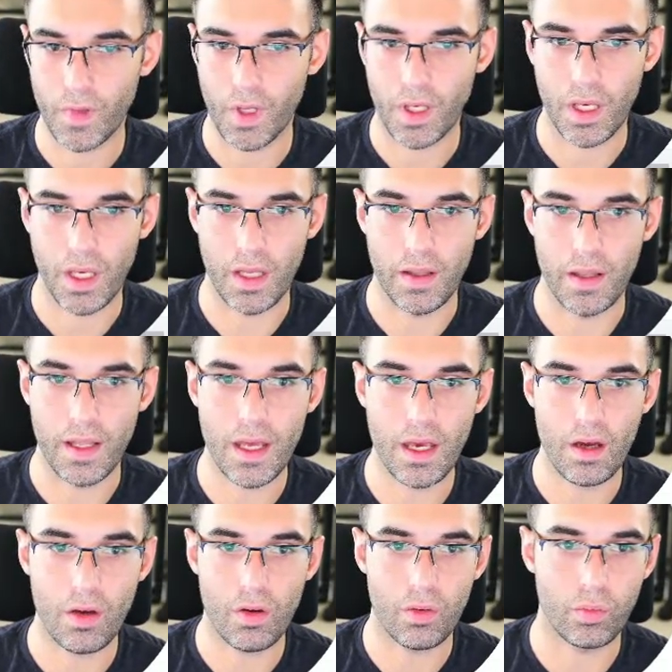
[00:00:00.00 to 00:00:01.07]
And
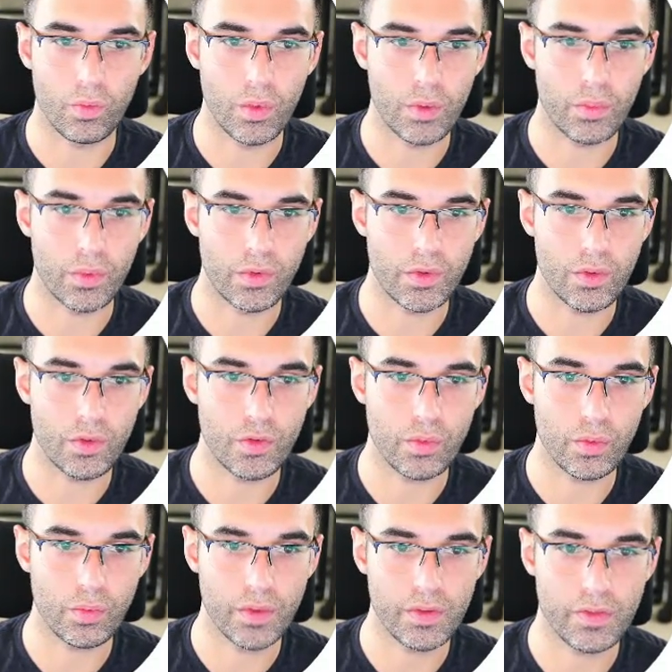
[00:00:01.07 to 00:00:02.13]
now what we'll do is
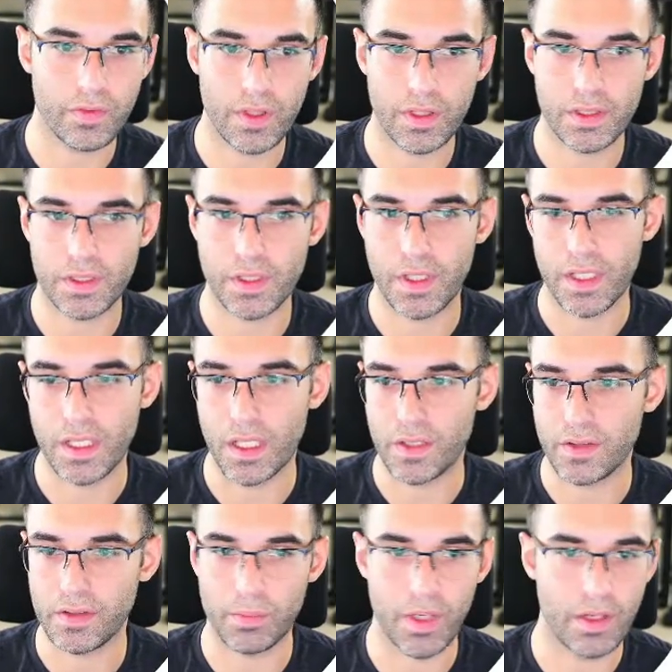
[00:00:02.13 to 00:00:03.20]
we'll refresh the
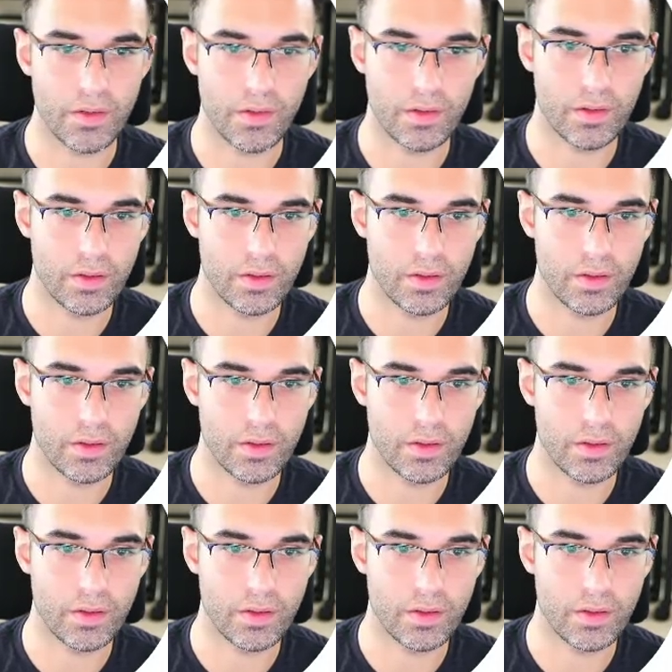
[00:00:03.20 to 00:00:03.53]
customizer.